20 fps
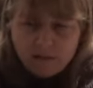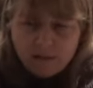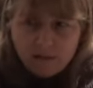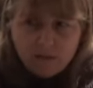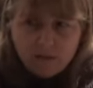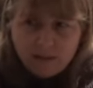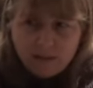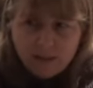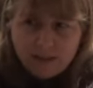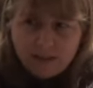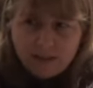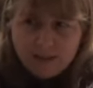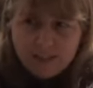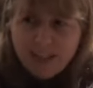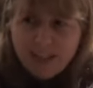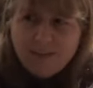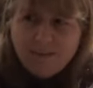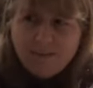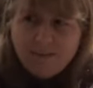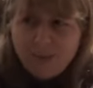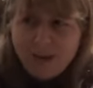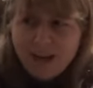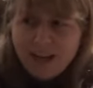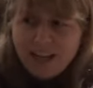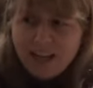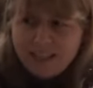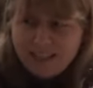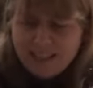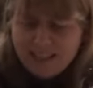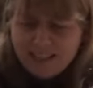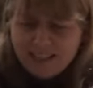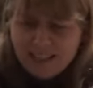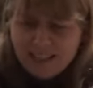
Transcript: who doesn't think of bodies as